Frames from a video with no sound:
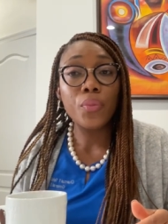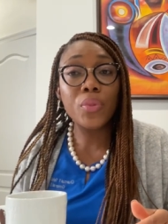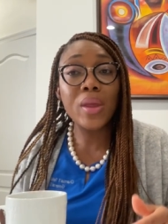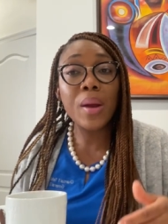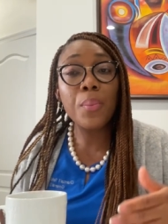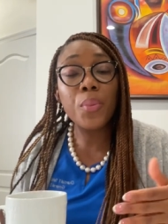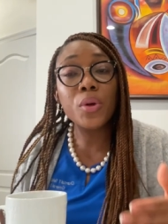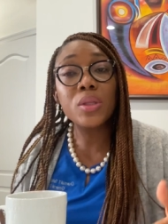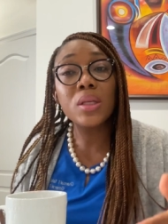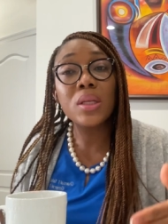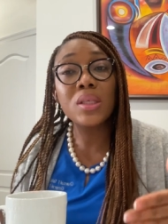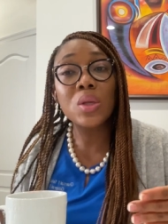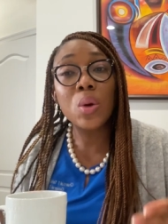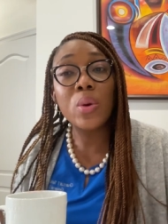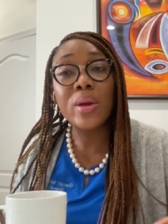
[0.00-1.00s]
that person
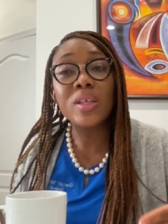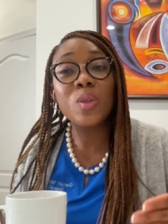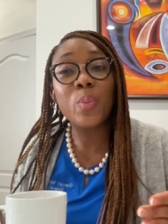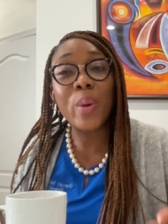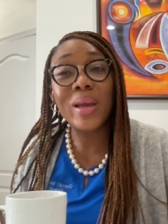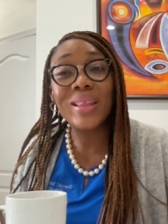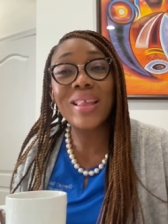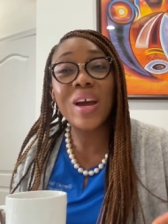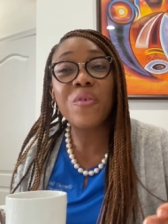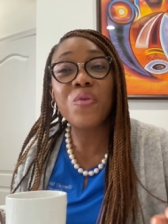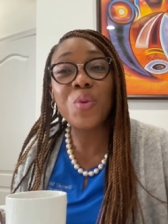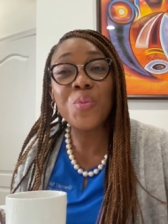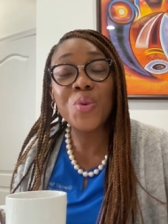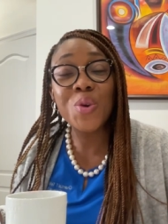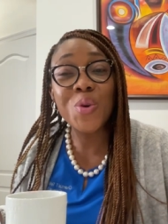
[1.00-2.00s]
is going to expect that
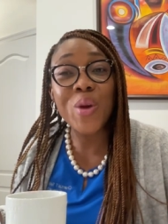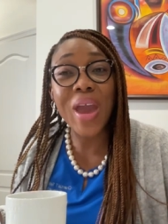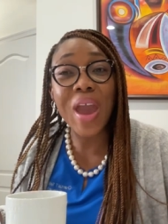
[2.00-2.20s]
from you